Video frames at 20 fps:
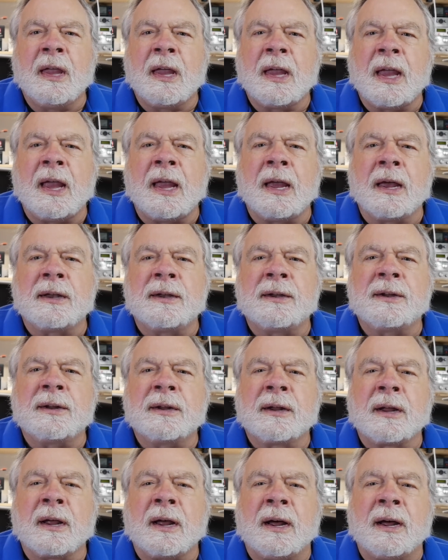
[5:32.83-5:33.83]
And
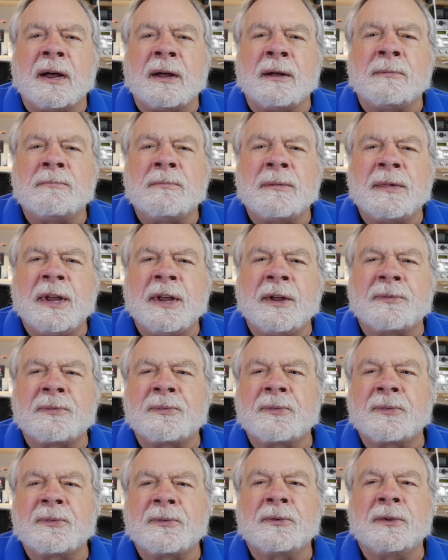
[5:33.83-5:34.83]
uh,
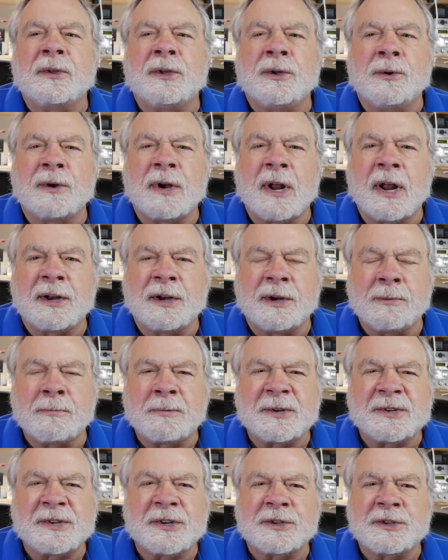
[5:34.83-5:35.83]
if you're not in a
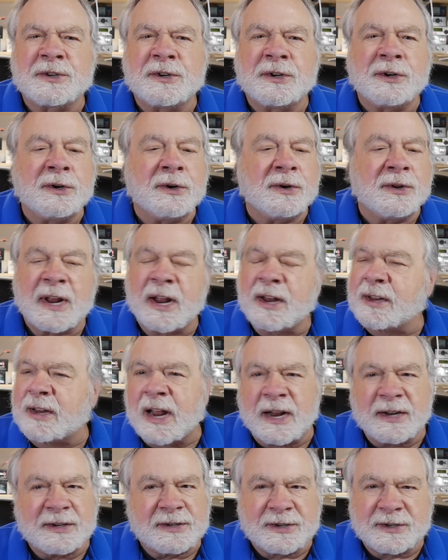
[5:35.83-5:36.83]
position to do that,
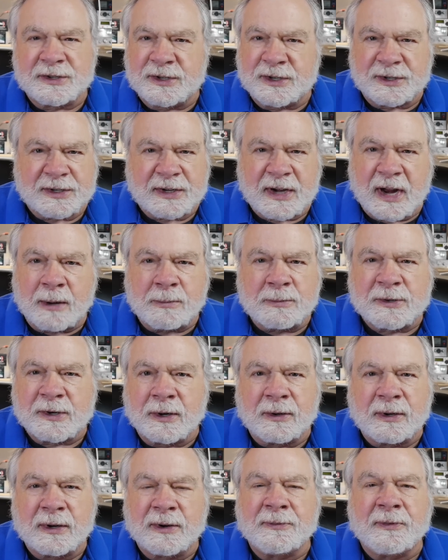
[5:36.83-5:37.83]
that's just
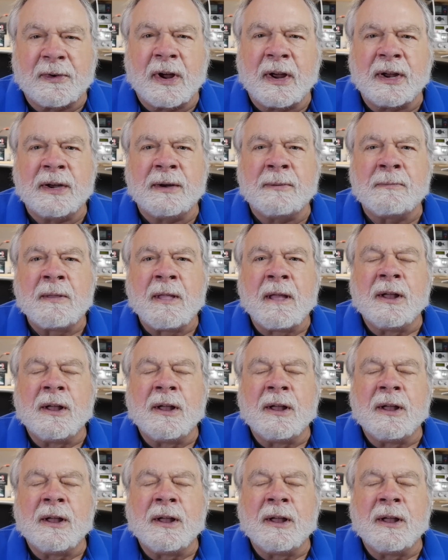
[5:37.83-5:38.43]
absolutely fine.